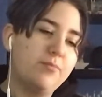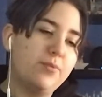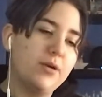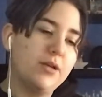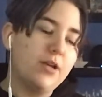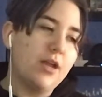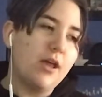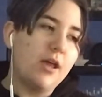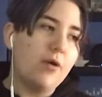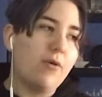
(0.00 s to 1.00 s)
but
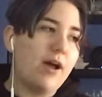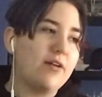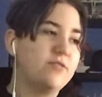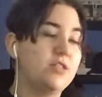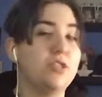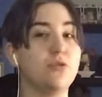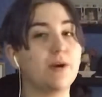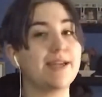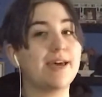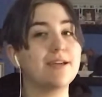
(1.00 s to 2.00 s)
it will have to do,
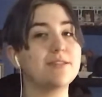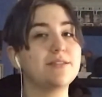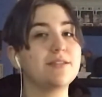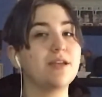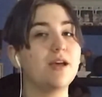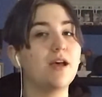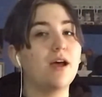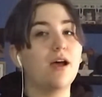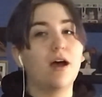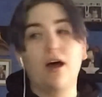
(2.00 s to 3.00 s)
I guess.
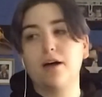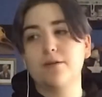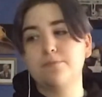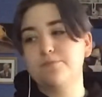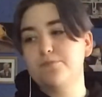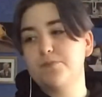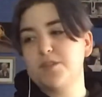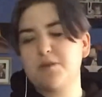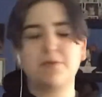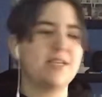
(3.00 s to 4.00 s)
So
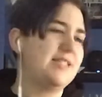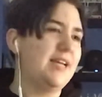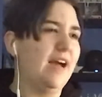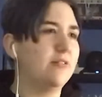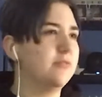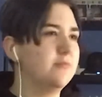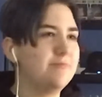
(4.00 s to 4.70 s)
Destiel